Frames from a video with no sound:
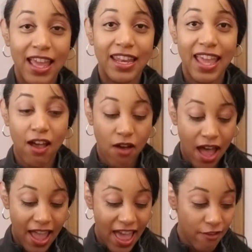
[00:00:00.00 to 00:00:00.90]
Now
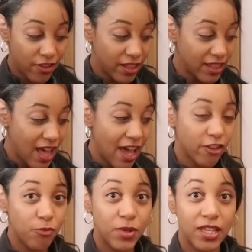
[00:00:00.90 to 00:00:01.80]
I have a lot
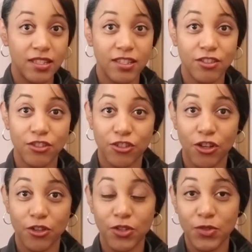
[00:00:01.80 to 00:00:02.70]
of pieces to
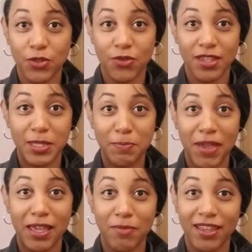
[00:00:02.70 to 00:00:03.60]
show you, so this
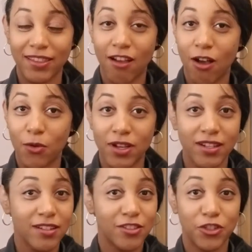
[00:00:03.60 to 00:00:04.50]
may be a long
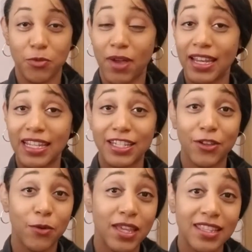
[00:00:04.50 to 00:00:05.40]
one, so you might need to
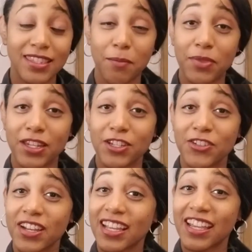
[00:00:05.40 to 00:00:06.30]
go get something to
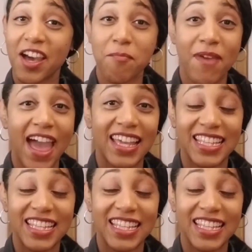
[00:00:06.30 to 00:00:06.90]
drink, come back